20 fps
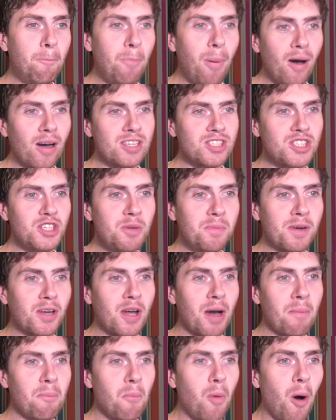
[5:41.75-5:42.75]
but you
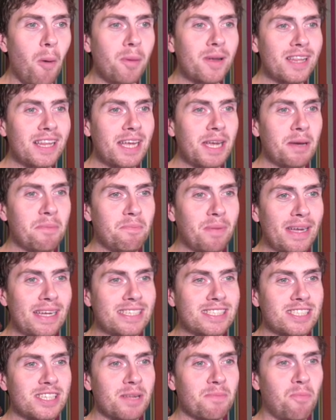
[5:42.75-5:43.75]
become morbidly
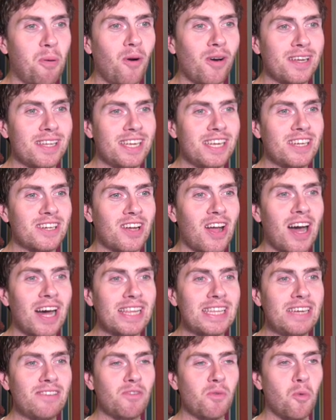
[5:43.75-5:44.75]
obese to the point that you
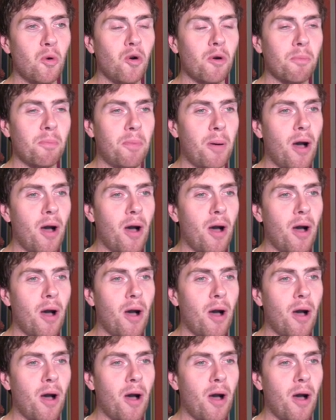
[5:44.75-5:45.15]
can't even walk